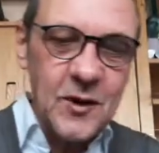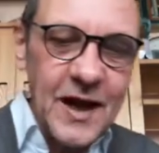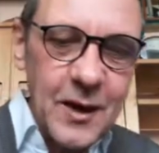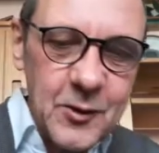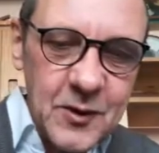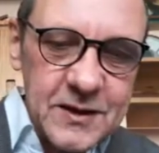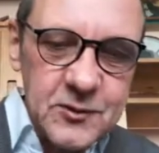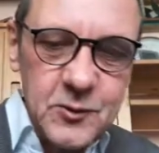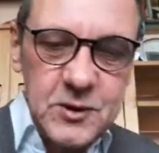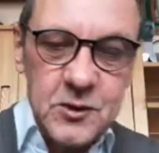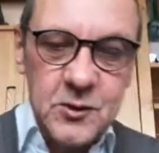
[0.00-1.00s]
Allow your
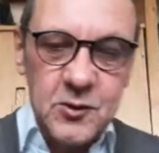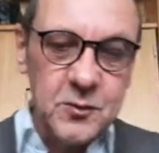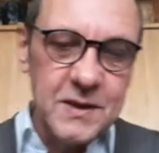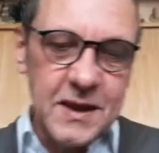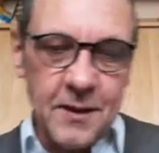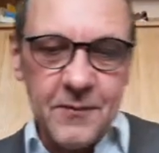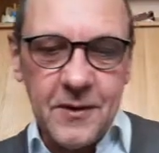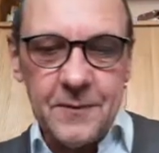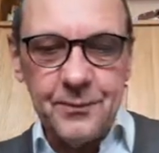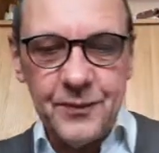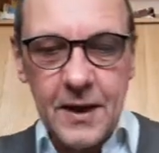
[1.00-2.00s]
intuition to be. To